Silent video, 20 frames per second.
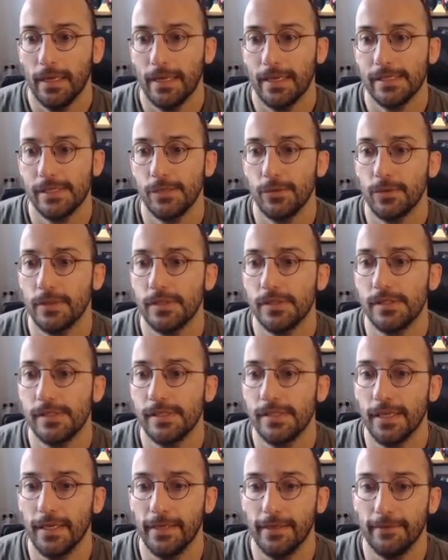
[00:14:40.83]
And as you can
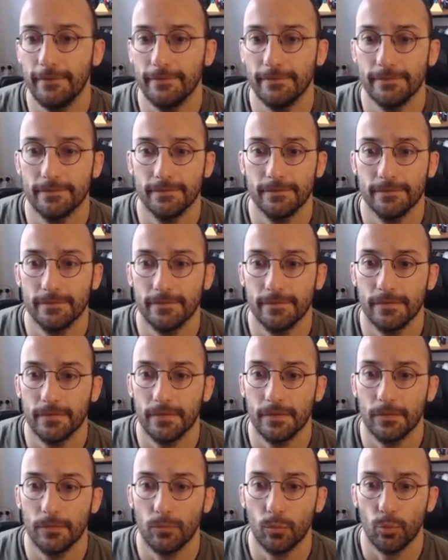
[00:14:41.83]
see,
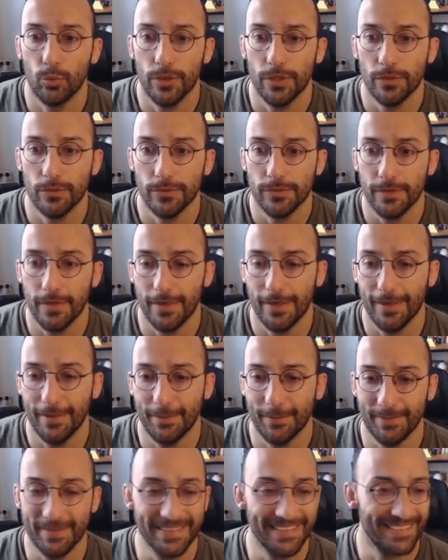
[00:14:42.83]
in real
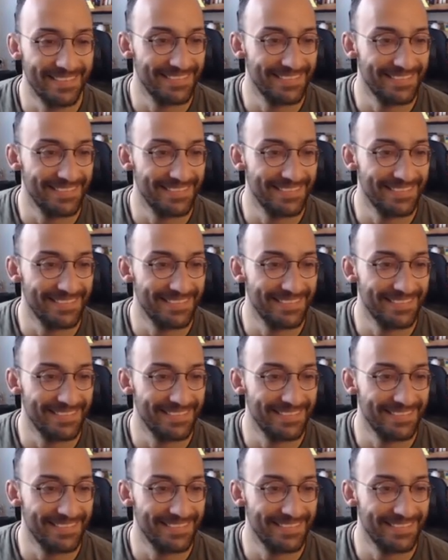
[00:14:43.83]
time